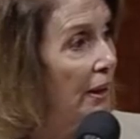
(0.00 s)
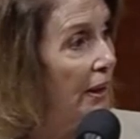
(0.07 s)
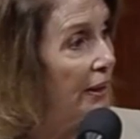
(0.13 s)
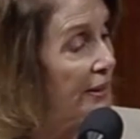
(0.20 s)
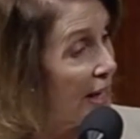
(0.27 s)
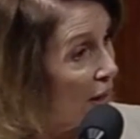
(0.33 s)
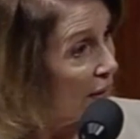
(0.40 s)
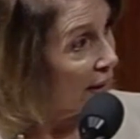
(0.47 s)

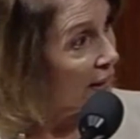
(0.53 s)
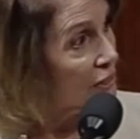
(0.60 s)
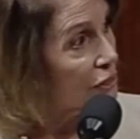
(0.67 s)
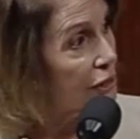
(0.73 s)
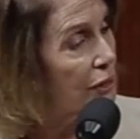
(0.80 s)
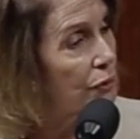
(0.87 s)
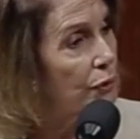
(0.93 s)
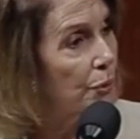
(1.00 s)
and now I
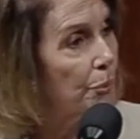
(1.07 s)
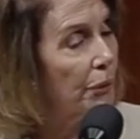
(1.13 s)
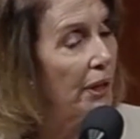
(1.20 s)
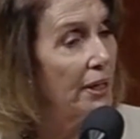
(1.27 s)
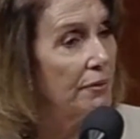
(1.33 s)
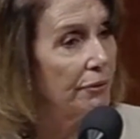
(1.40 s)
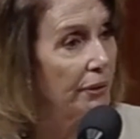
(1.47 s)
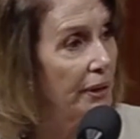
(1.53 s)
continue to
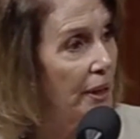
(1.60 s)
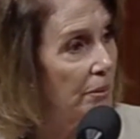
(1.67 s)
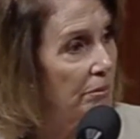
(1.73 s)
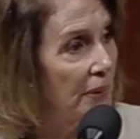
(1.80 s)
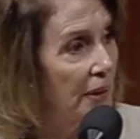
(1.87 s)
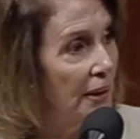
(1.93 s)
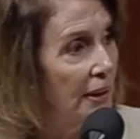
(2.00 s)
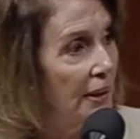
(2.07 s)
pray for him,
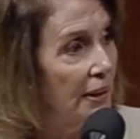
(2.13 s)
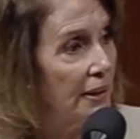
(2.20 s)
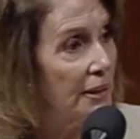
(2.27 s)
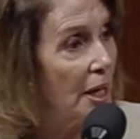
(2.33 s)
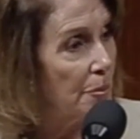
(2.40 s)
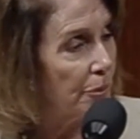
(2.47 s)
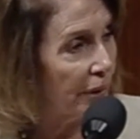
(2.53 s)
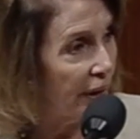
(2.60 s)
and
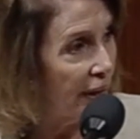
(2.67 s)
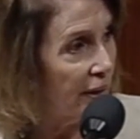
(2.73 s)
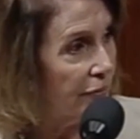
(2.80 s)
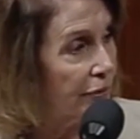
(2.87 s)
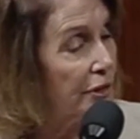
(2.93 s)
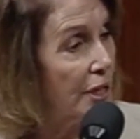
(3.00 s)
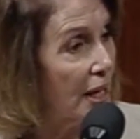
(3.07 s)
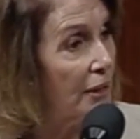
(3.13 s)
I pray
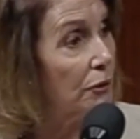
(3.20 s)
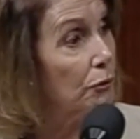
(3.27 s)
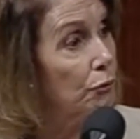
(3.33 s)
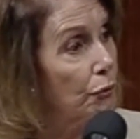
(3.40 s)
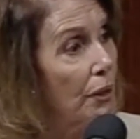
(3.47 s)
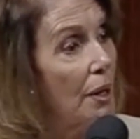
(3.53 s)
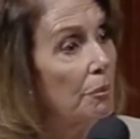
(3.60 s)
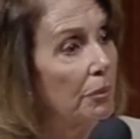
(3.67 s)
for Donald
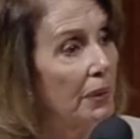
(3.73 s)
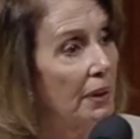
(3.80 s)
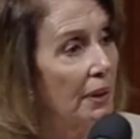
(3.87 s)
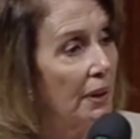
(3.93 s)
Trump,